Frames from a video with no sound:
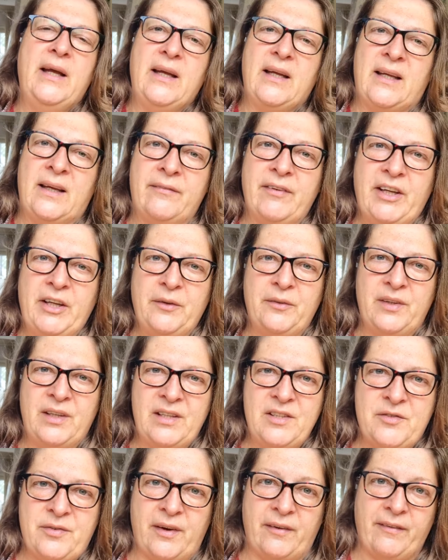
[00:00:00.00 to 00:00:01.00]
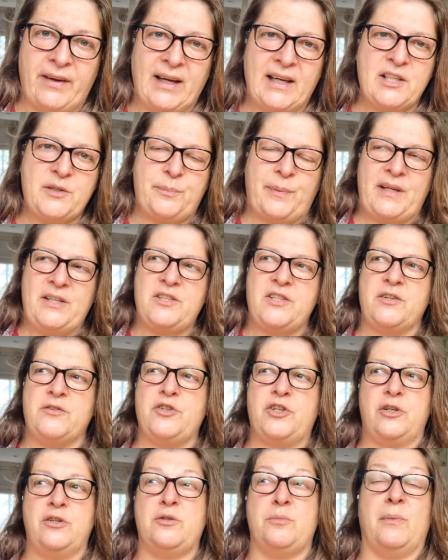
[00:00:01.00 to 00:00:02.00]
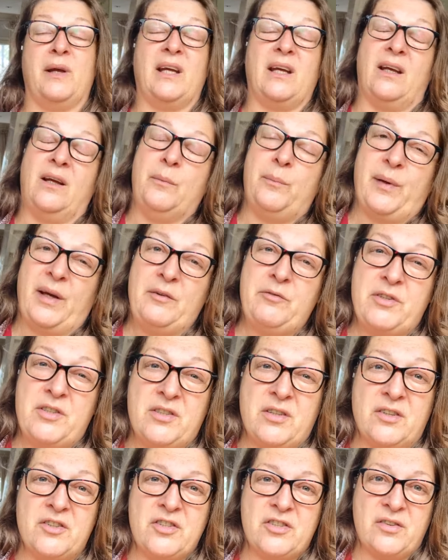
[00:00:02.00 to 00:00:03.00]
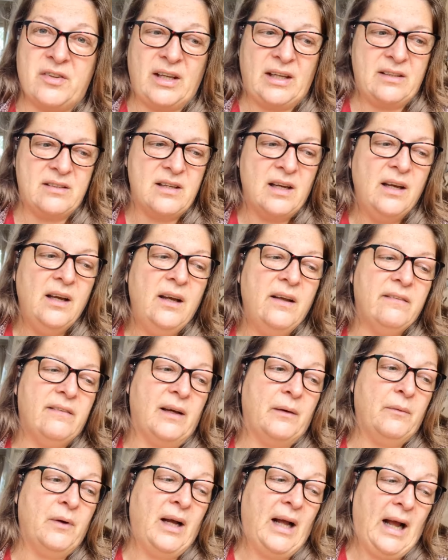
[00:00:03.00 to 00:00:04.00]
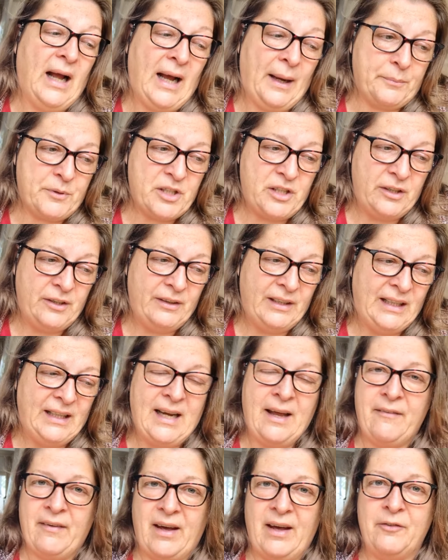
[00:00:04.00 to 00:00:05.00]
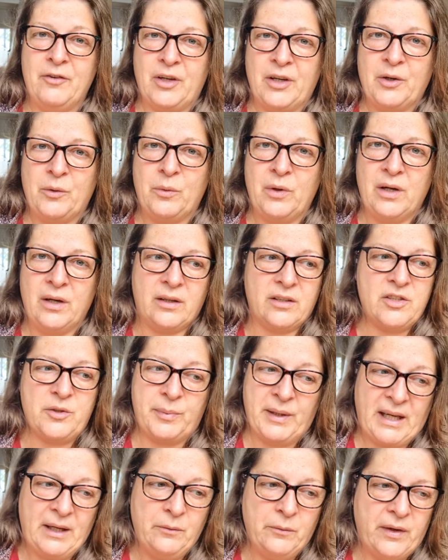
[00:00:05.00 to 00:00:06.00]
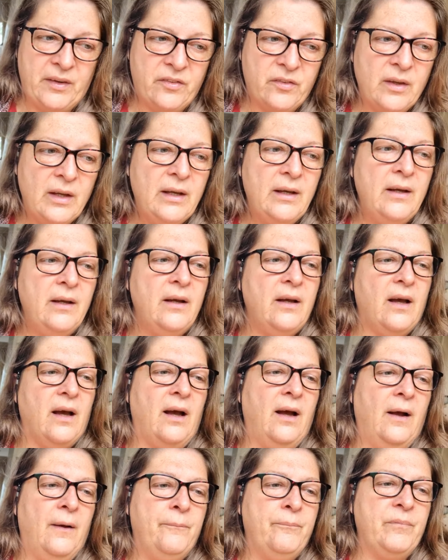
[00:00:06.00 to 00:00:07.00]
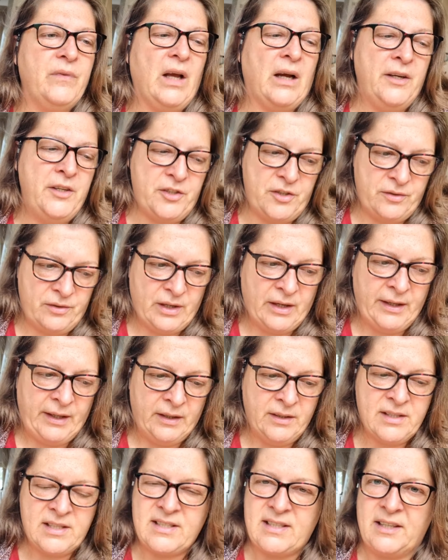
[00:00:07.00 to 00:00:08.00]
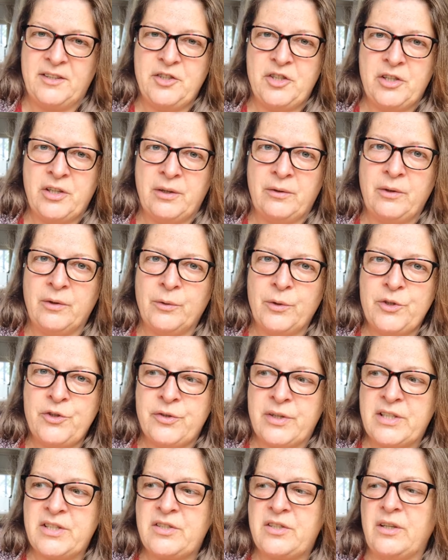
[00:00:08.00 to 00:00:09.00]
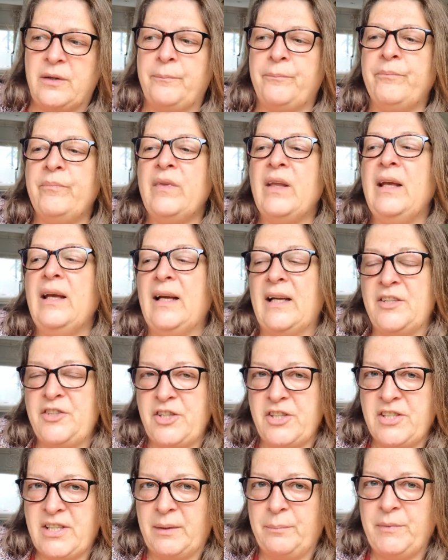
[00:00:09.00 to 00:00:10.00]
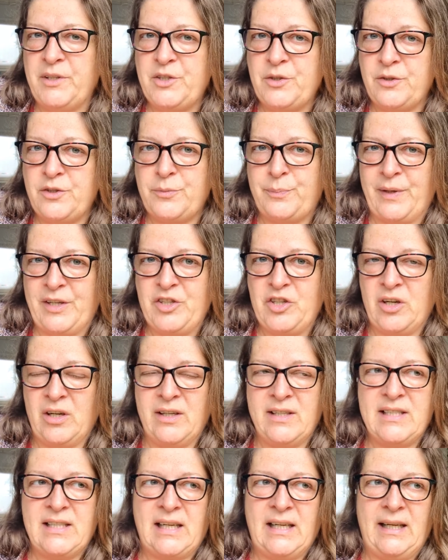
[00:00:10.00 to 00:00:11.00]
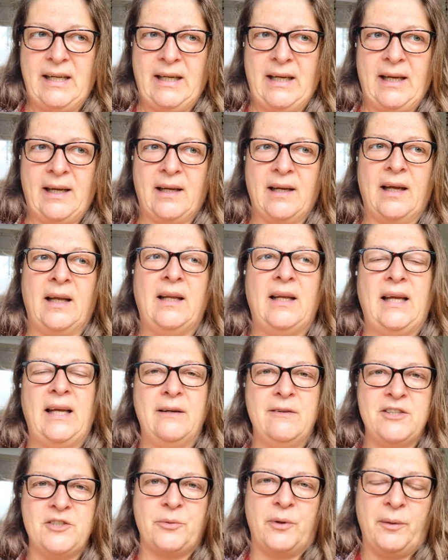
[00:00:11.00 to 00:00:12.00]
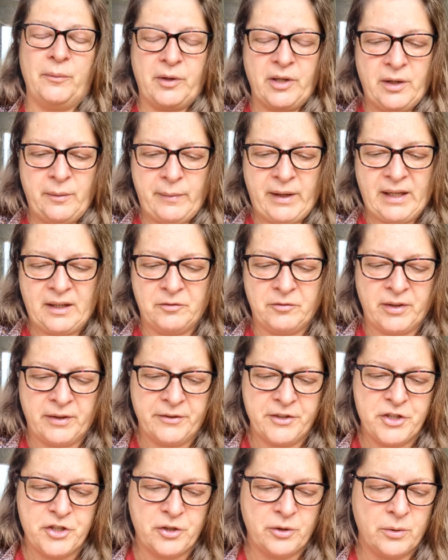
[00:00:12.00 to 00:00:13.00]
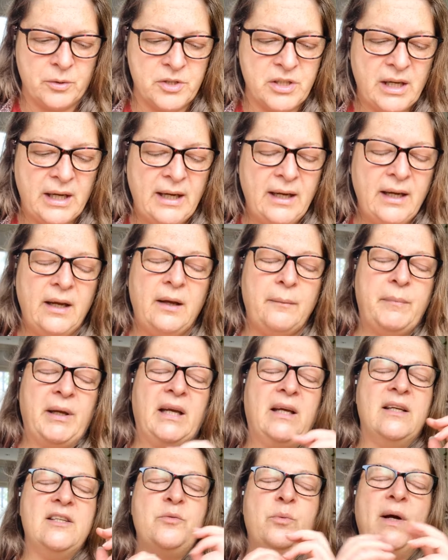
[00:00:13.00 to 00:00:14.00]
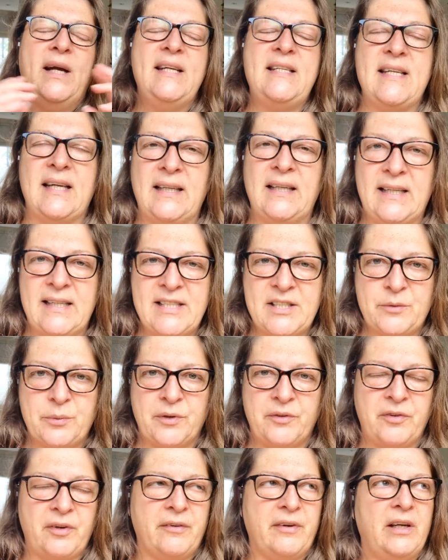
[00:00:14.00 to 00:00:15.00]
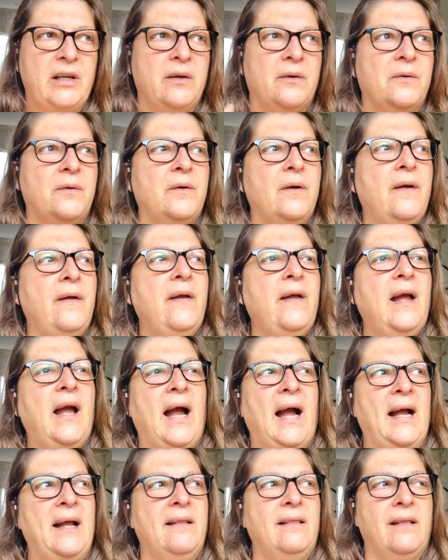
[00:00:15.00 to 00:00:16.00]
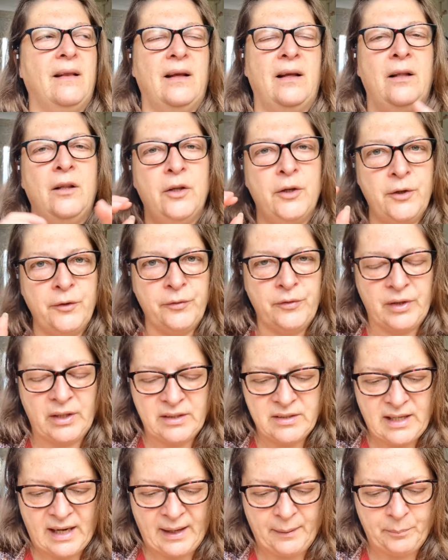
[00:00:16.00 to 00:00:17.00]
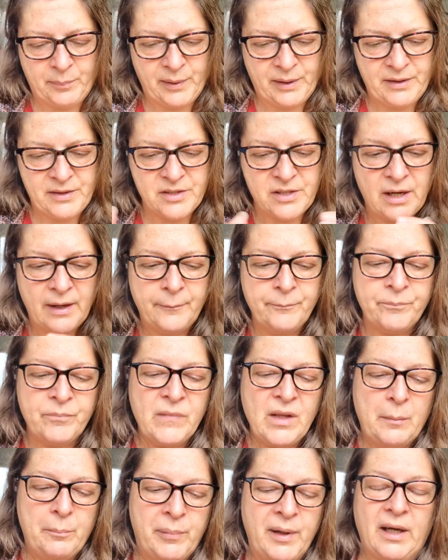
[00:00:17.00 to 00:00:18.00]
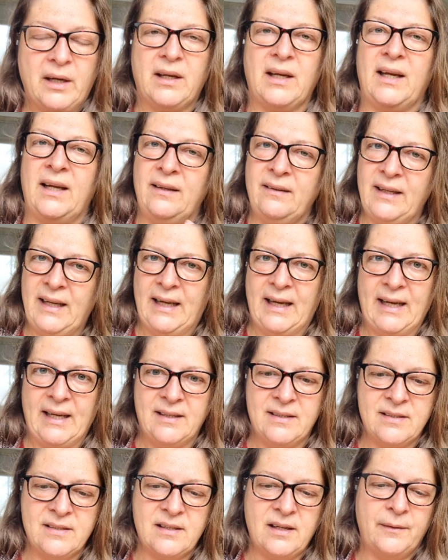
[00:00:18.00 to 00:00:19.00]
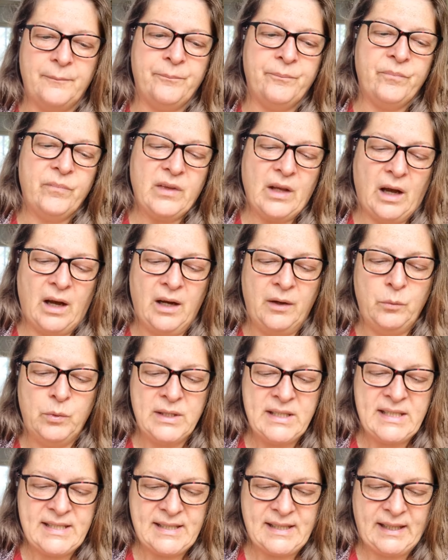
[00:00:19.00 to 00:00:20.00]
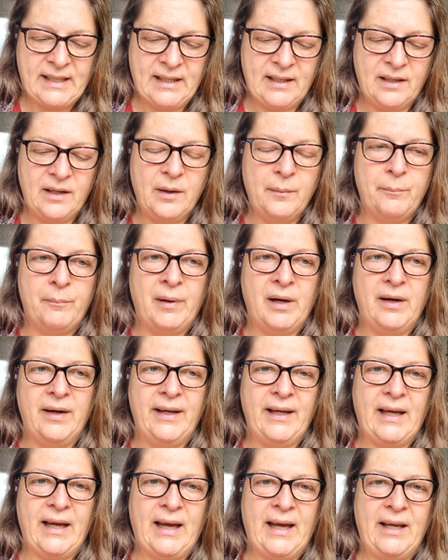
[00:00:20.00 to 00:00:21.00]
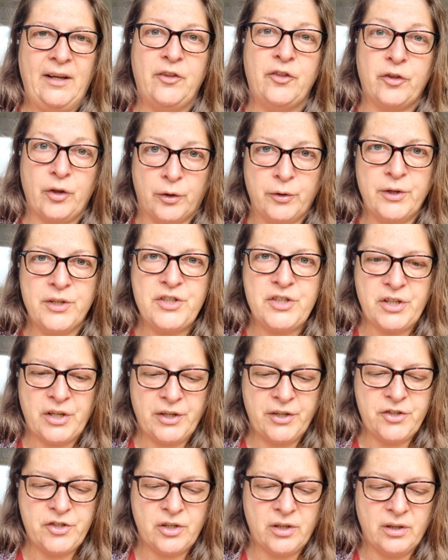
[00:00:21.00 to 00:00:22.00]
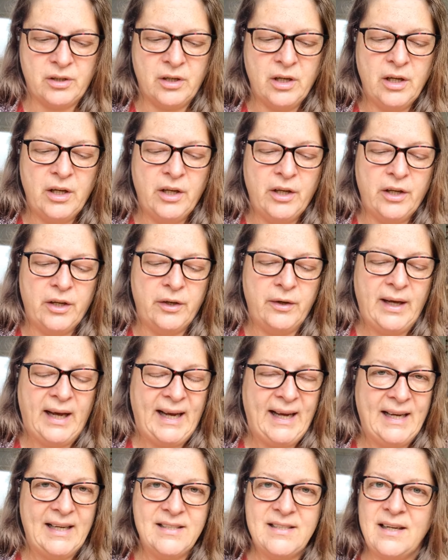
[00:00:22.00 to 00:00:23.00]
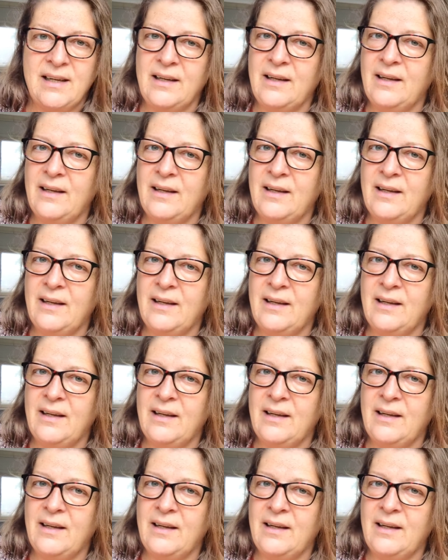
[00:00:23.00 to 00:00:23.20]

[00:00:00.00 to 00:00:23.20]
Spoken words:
giving you these very expensive shoes, making you pay for such things that were absolutely never, ever going to work to begin with. I understand you no longer trust him. And she sent me to a specialized clinic. And here is where I'm going to make it very short, because waiting lists were very long and a lot of things happened. But in the end, I was seen by a thorough surgeon who had